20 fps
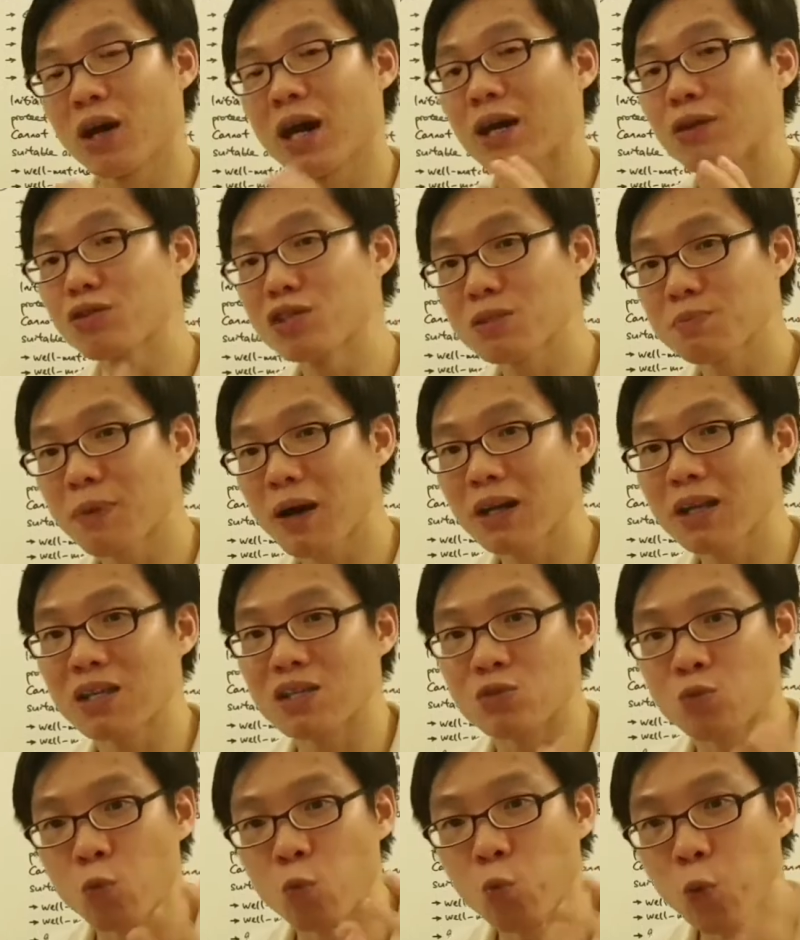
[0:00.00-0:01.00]
your arrow spine
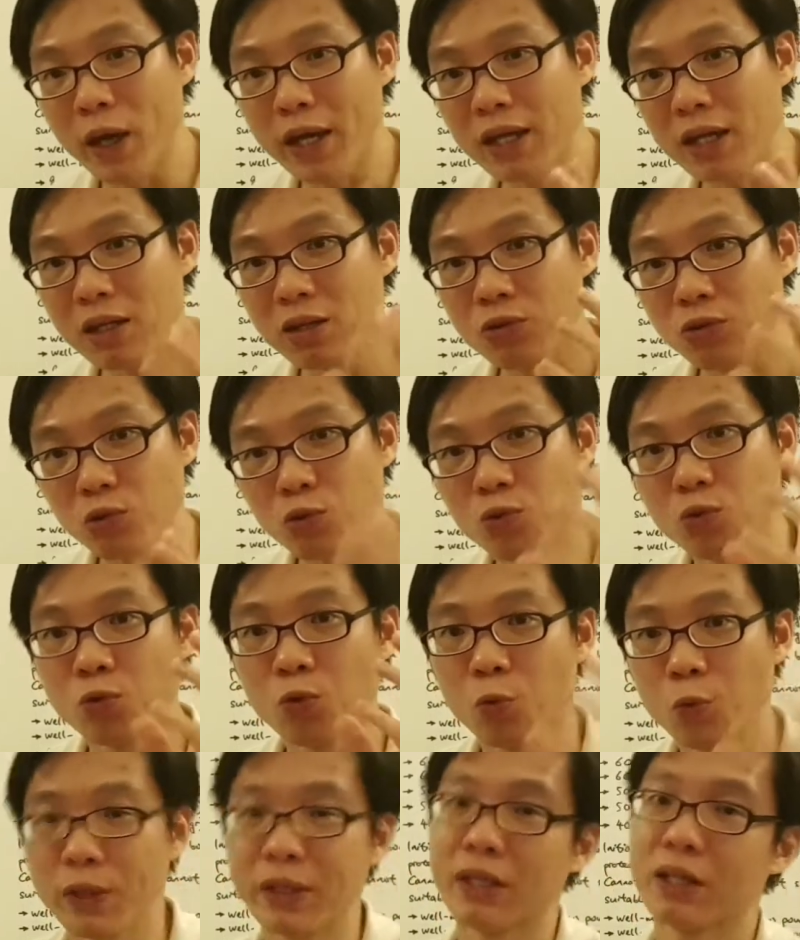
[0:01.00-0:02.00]
is way
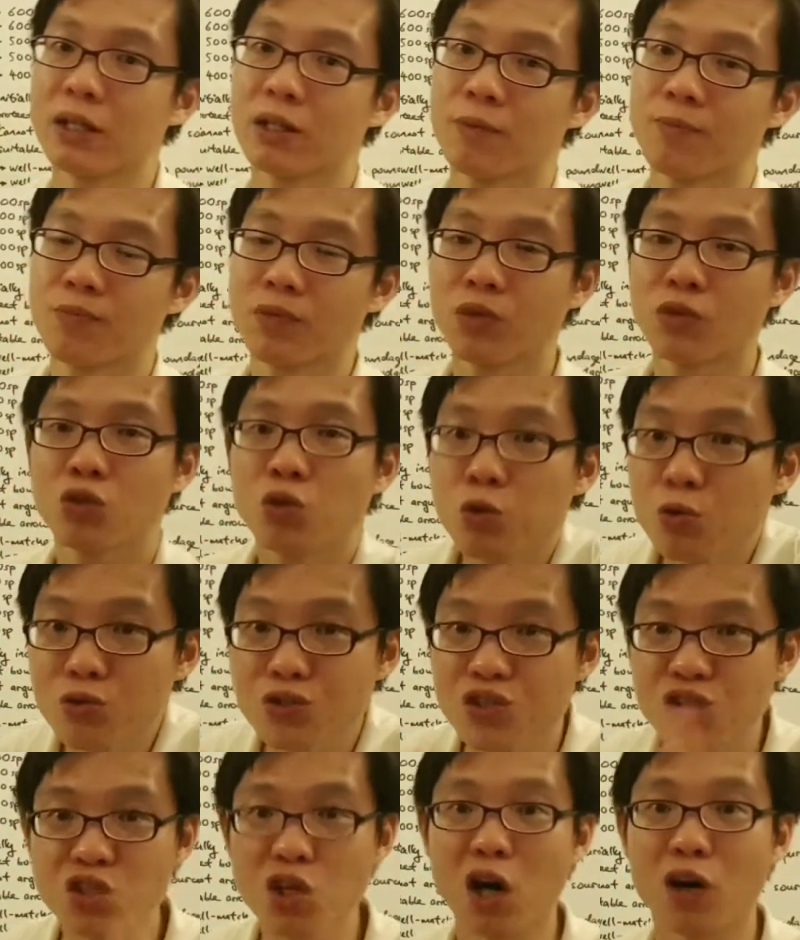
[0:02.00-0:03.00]
too weak, too
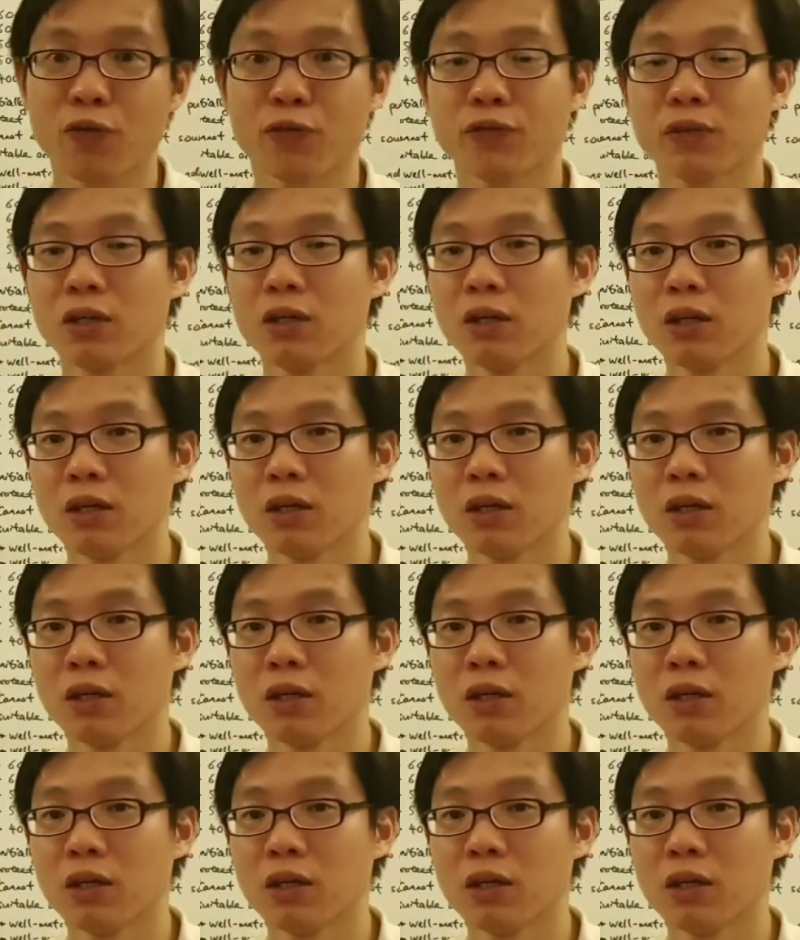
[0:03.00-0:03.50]
soft,